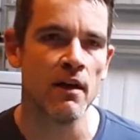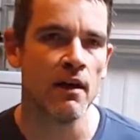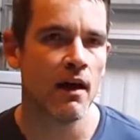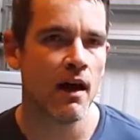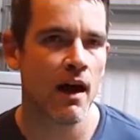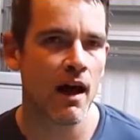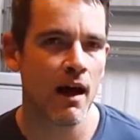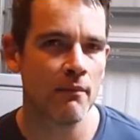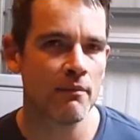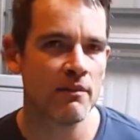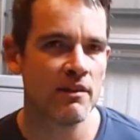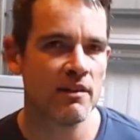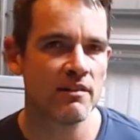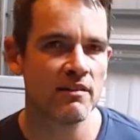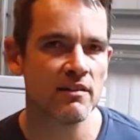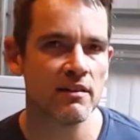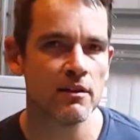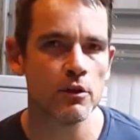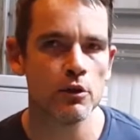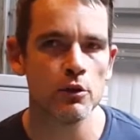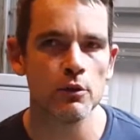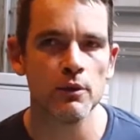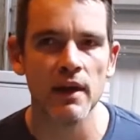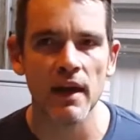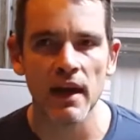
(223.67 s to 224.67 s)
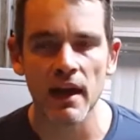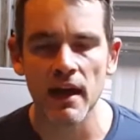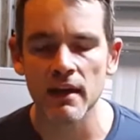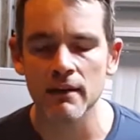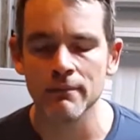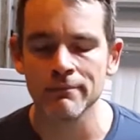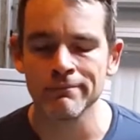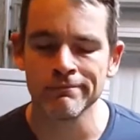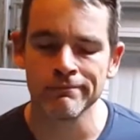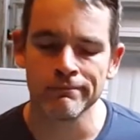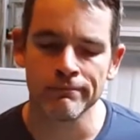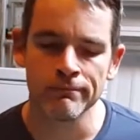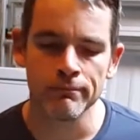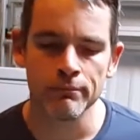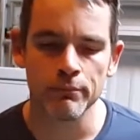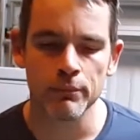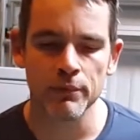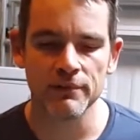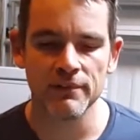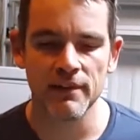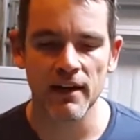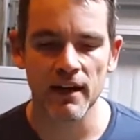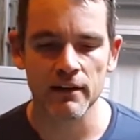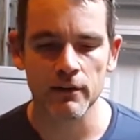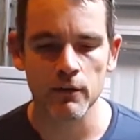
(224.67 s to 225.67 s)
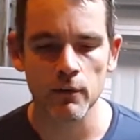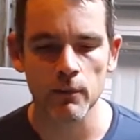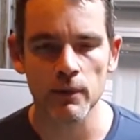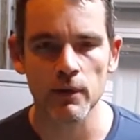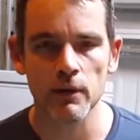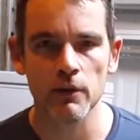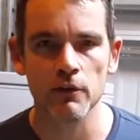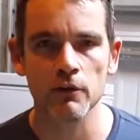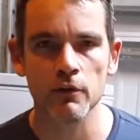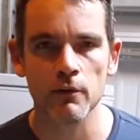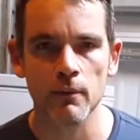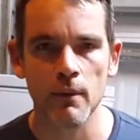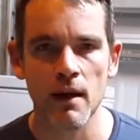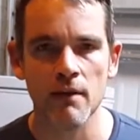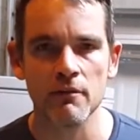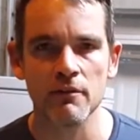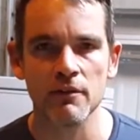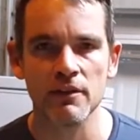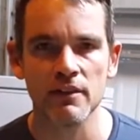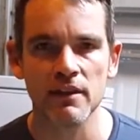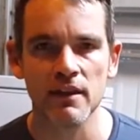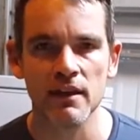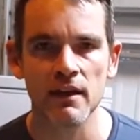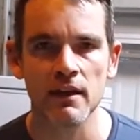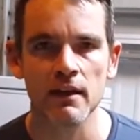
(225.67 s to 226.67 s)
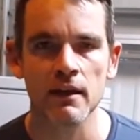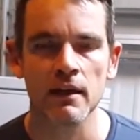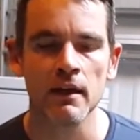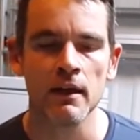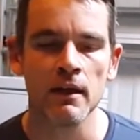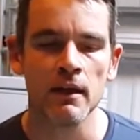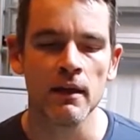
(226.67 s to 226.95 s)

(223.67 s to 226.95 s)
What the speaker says: Obviously you can't protect the wheels from everything